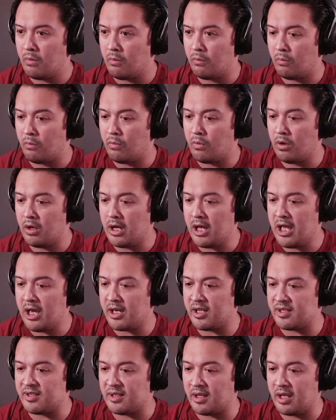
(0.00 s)
What
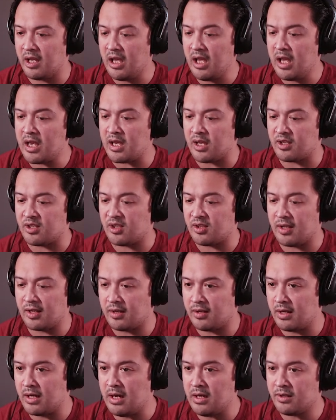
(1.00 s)
is this? The
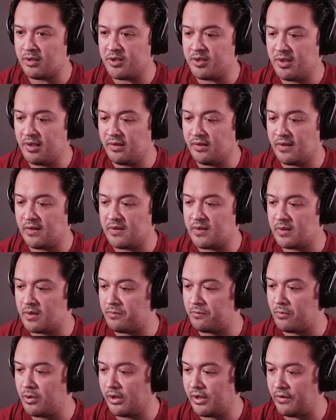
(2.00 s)
doctor's into
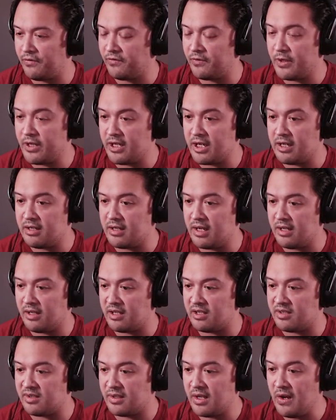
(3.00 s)
some really freaky
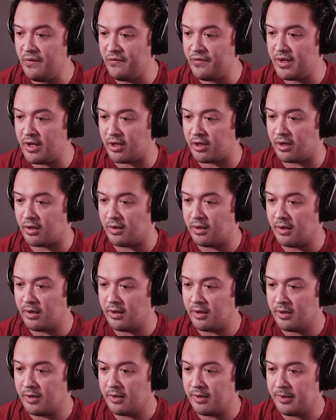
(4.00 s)
deaky stuff here.
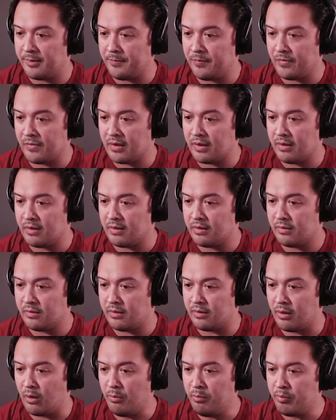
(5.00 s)

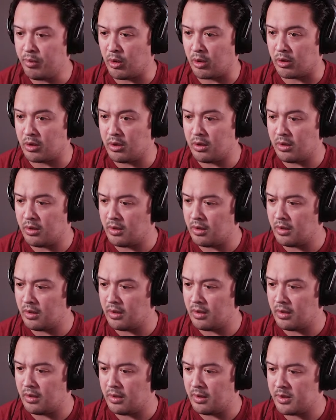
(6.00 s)
Notebook.
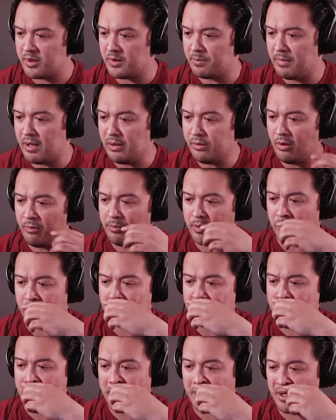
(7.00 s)
Small notebook.
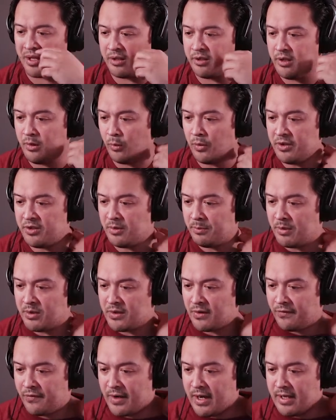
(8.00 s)
Rebecca, you weren't
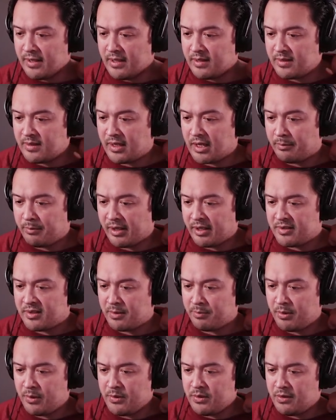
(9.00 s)
supposed to find this yet, but I
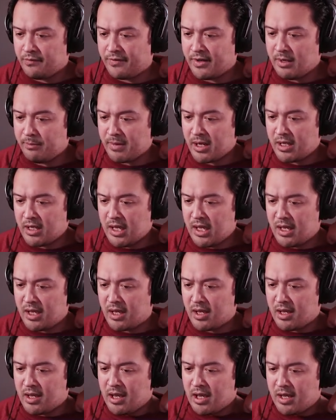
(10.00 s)
suppose you found my
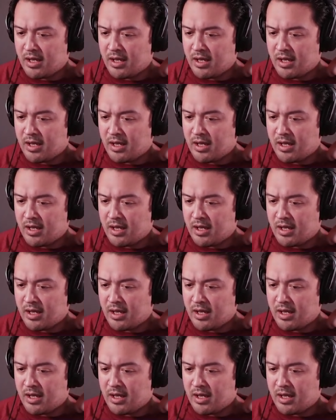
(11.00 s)
key.